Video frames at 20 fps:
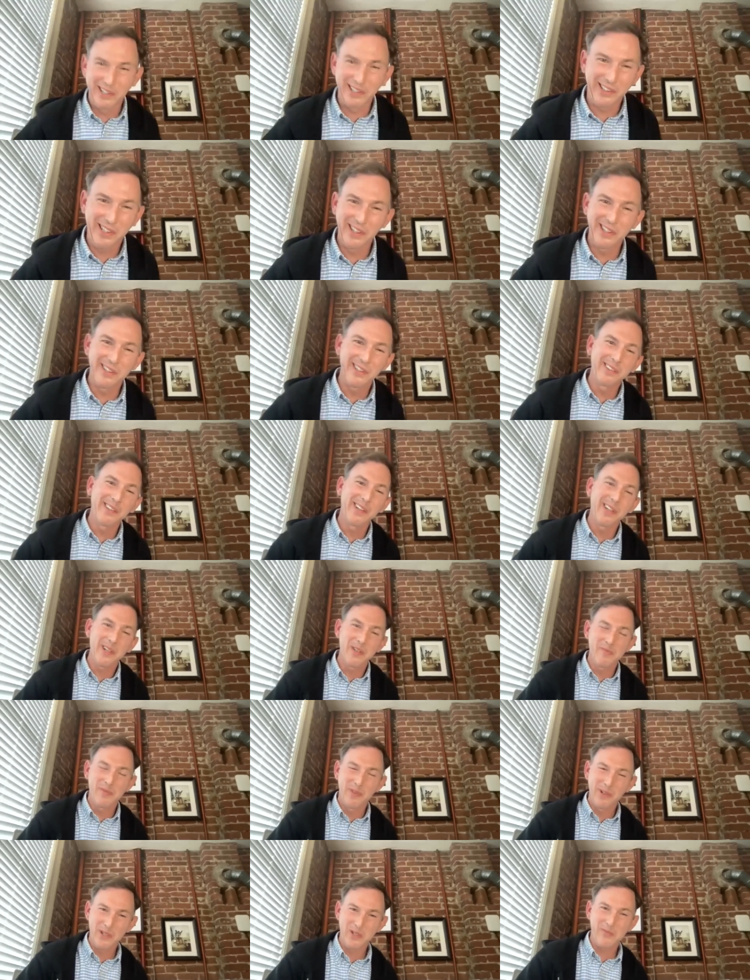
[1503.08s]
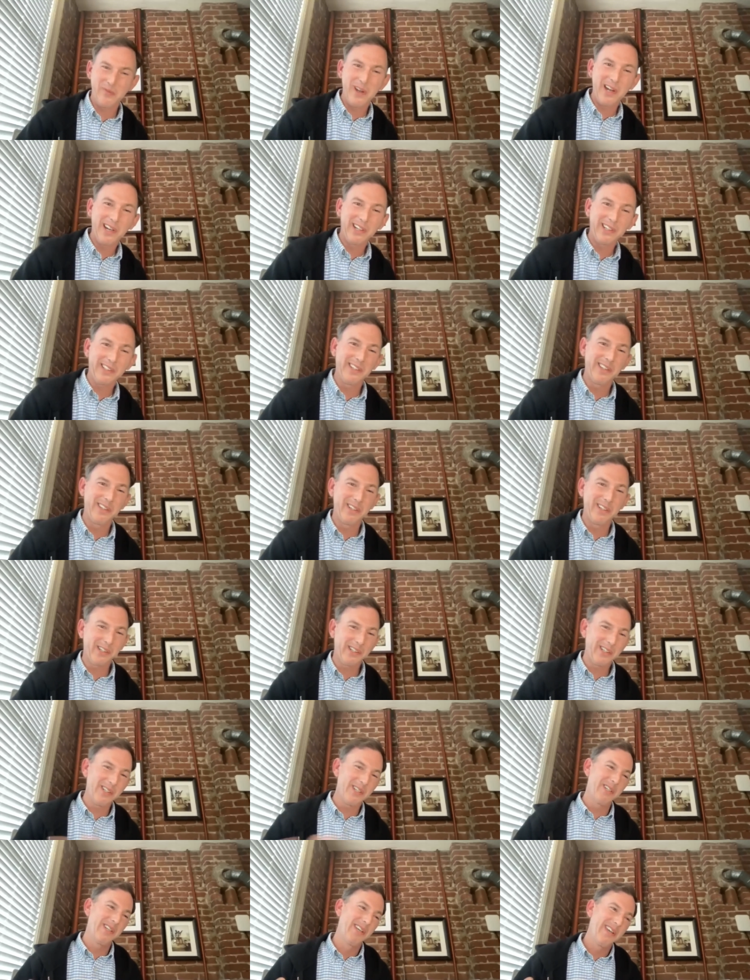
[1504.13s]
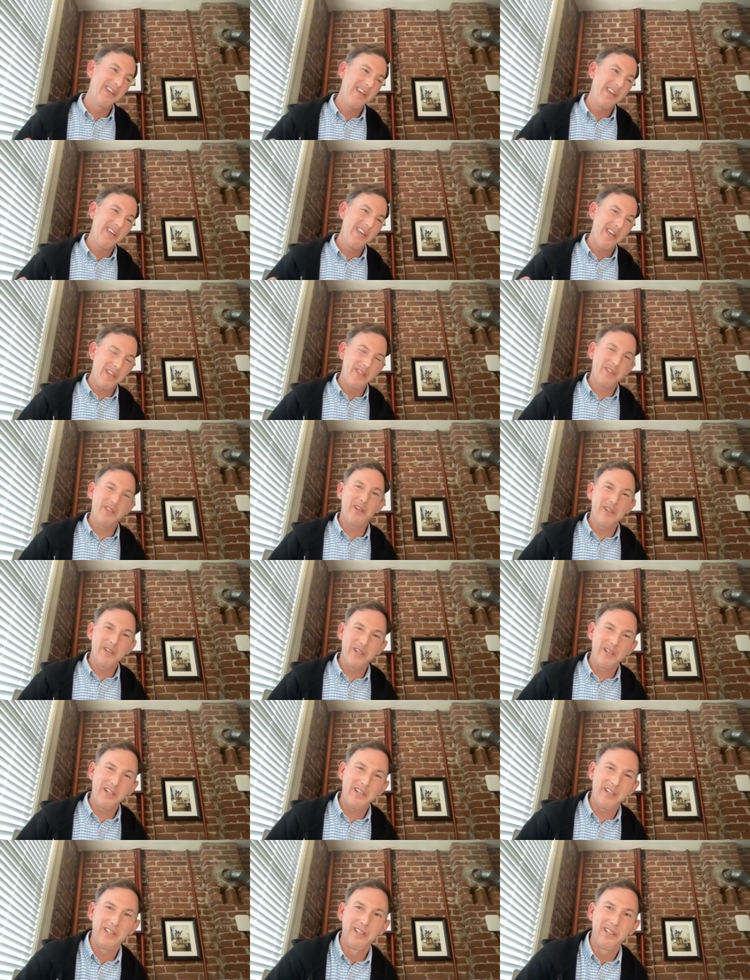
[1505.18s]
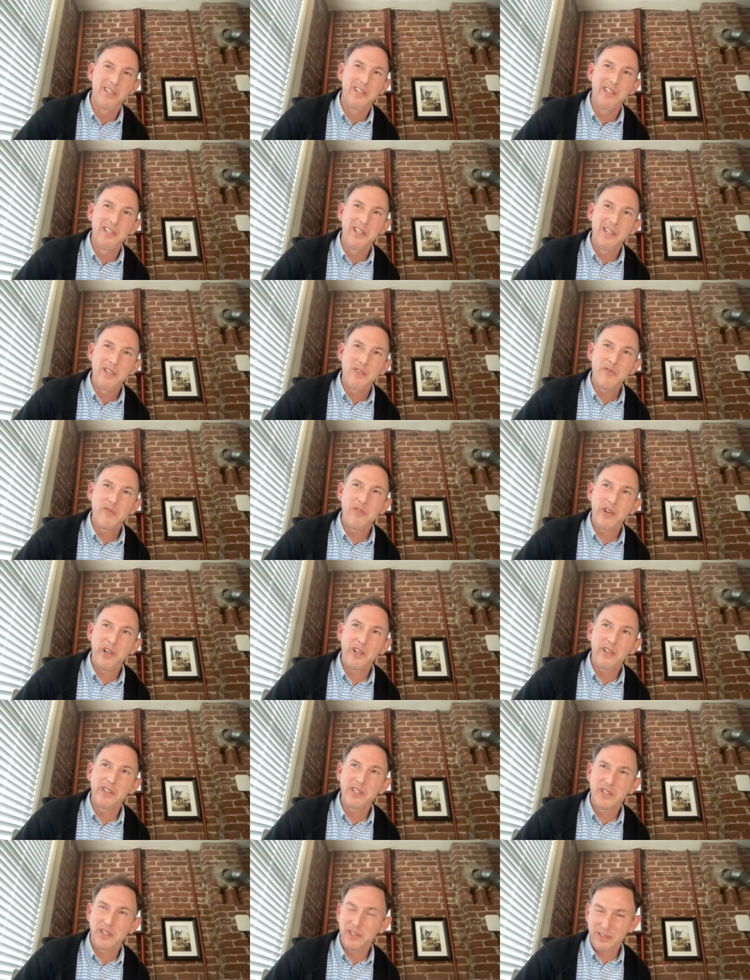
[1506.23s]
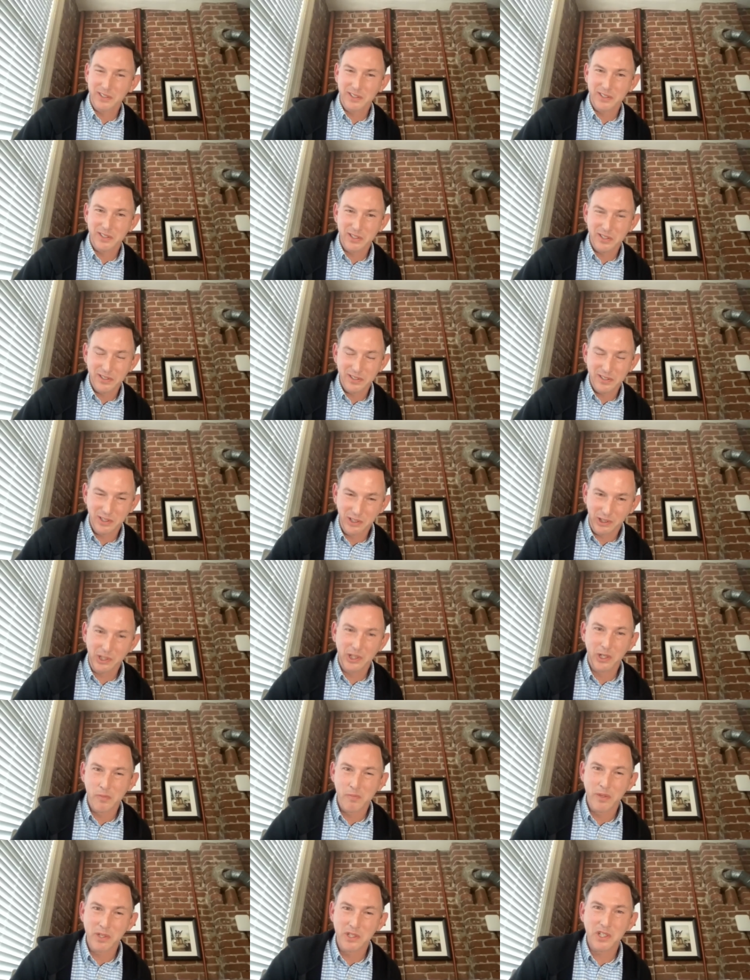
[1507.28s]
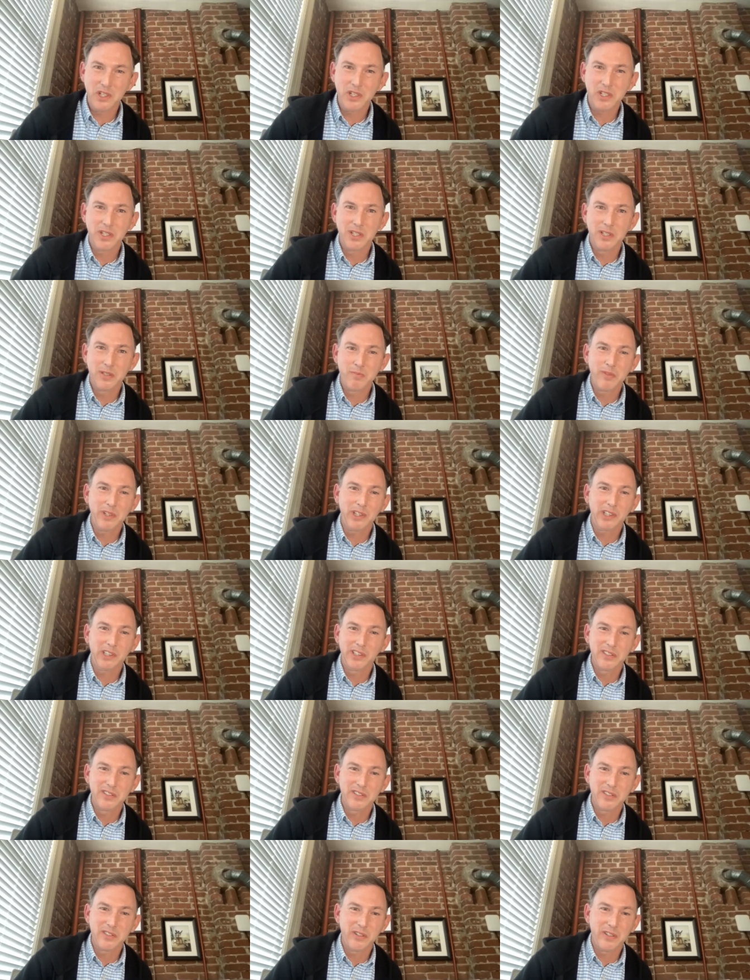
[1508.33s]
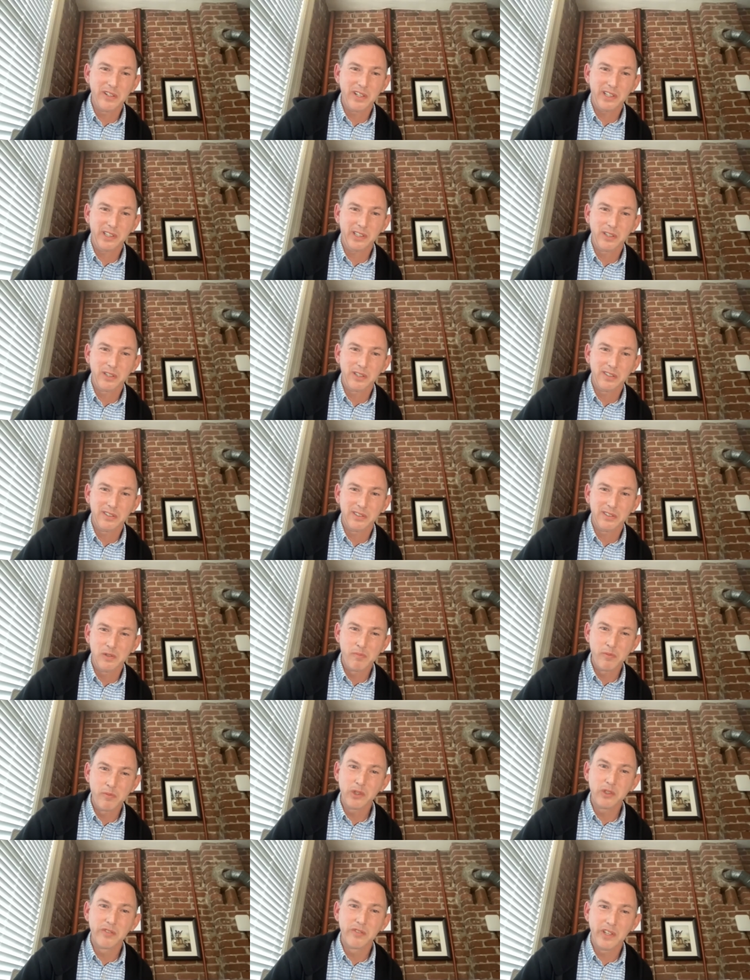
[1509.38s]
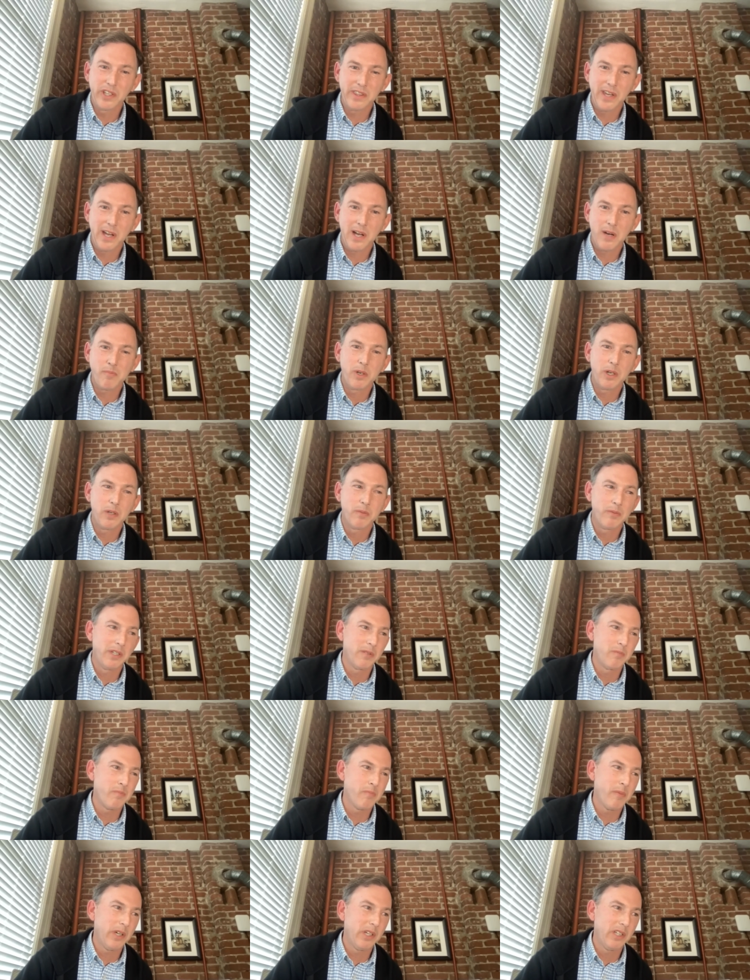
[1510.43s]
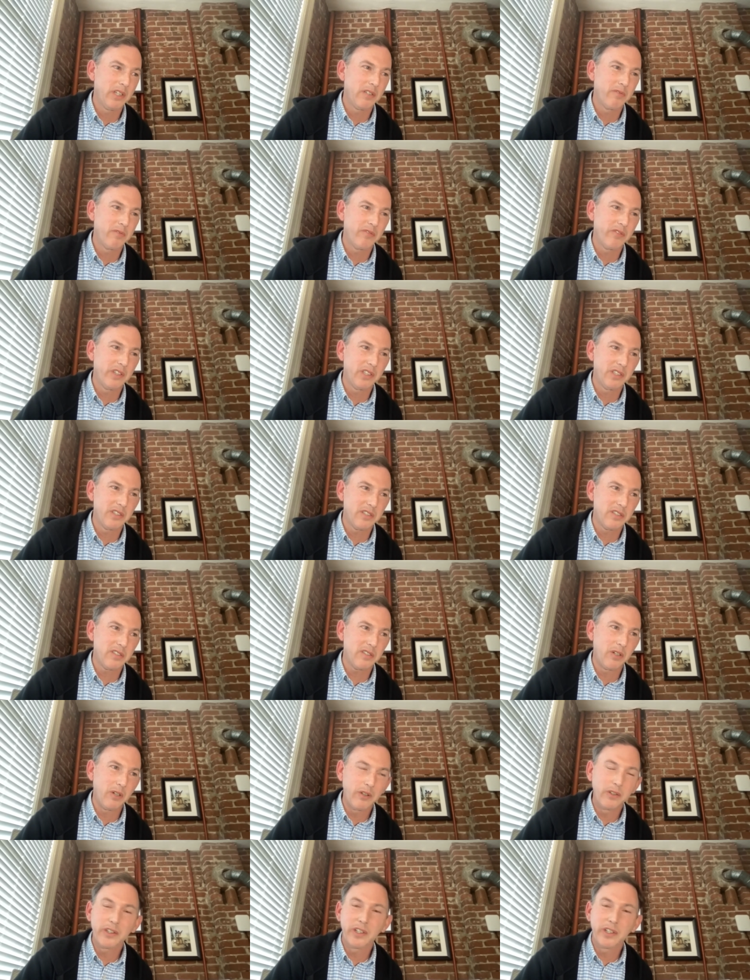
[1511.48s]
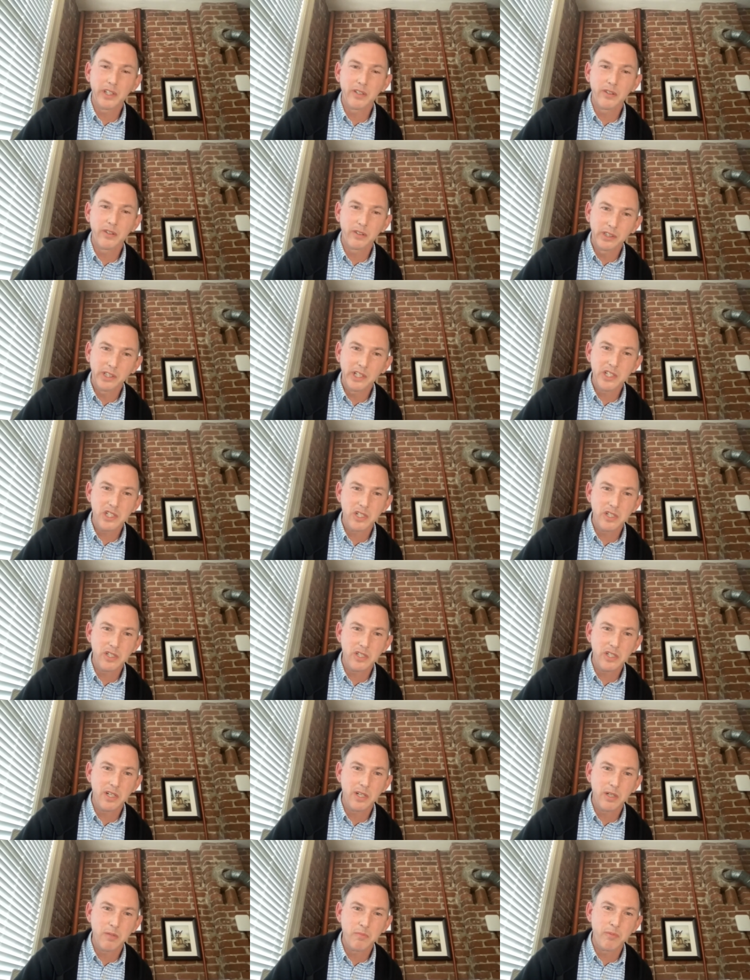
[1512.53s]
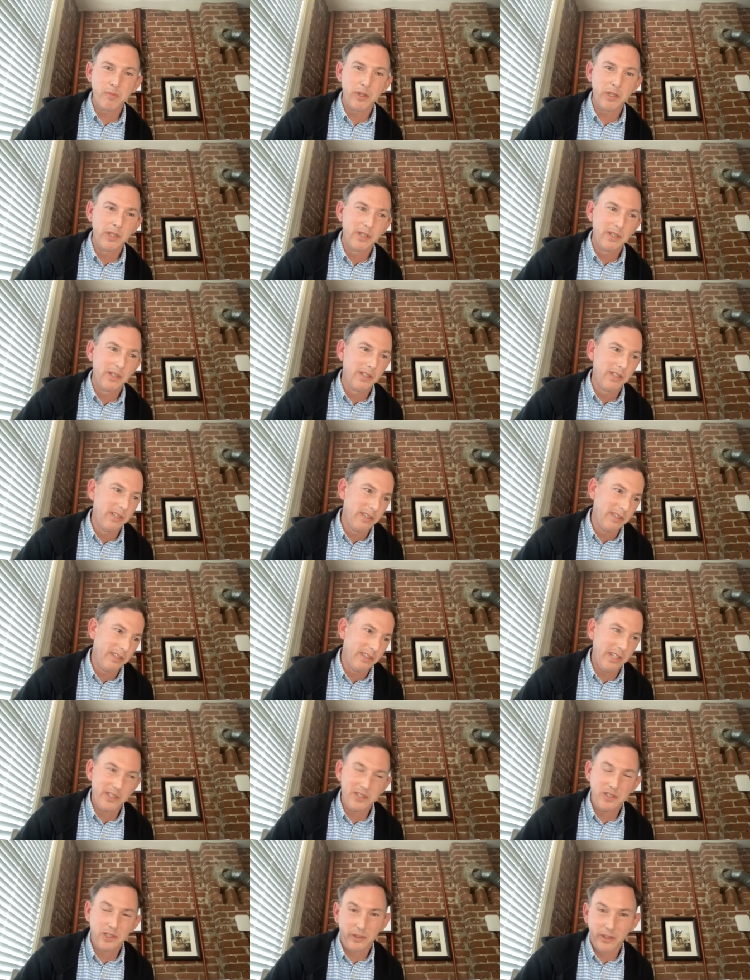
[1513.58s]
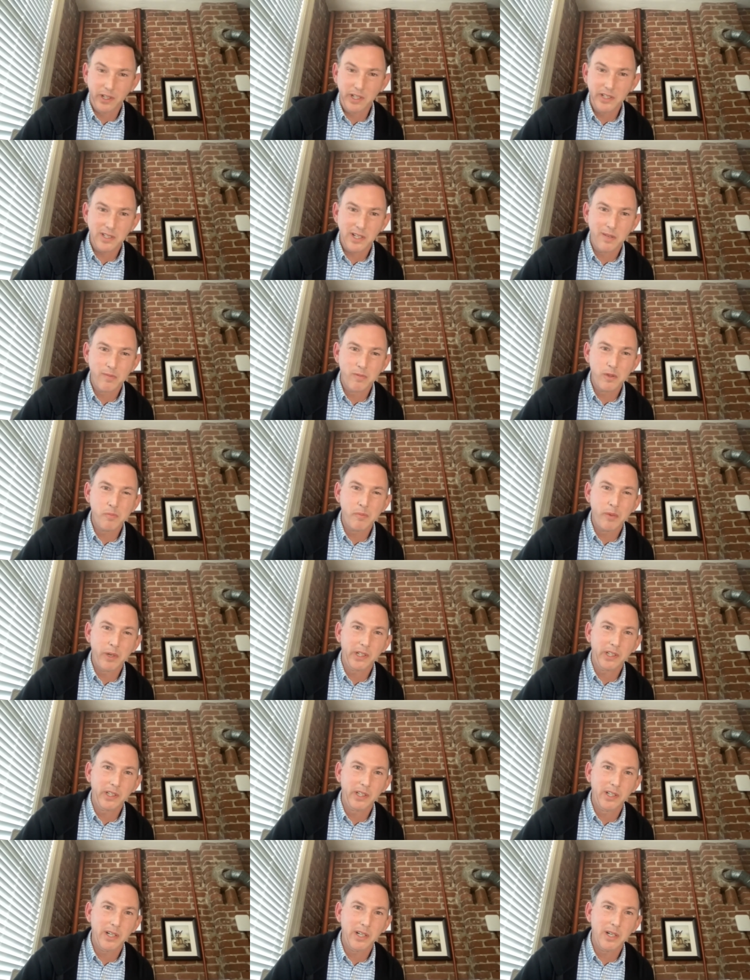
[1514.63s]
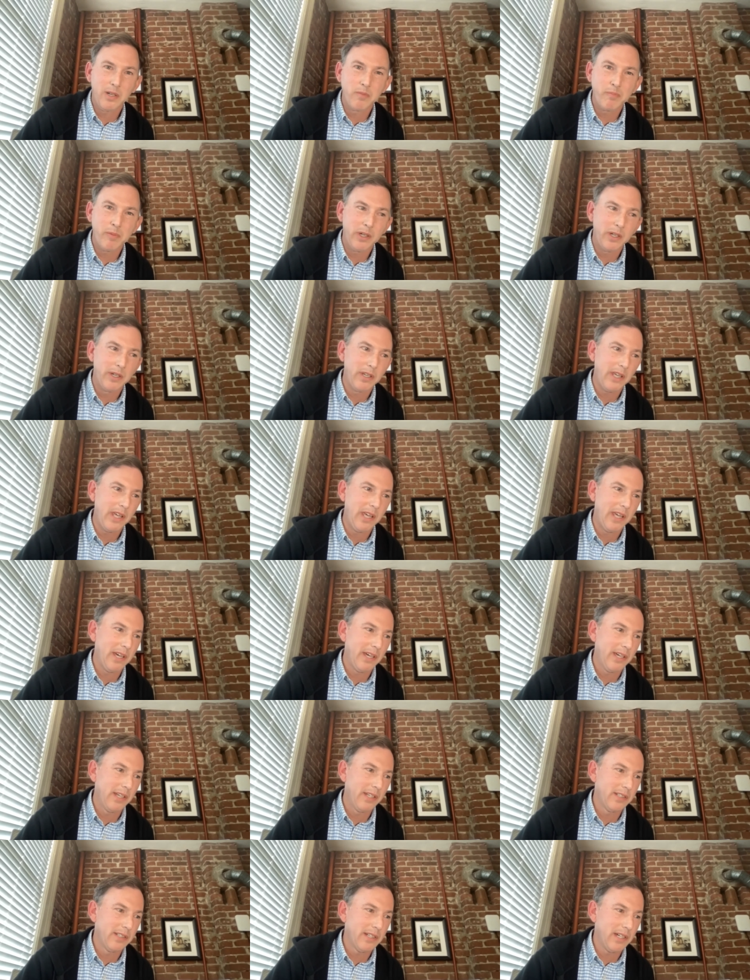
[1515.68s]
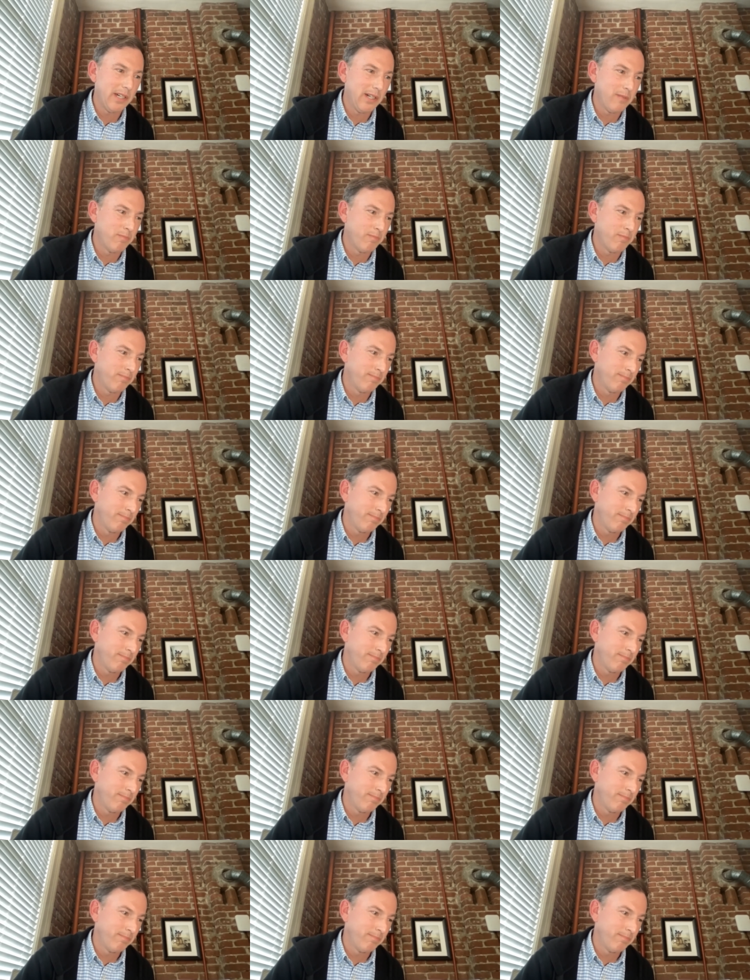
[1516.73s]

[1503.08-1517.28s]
going to get a lot of pushback and they're good and they're in a fairly secure position because you're not going to move at that moment. But if it's early in the relationship, that's a great time to bring it up and um,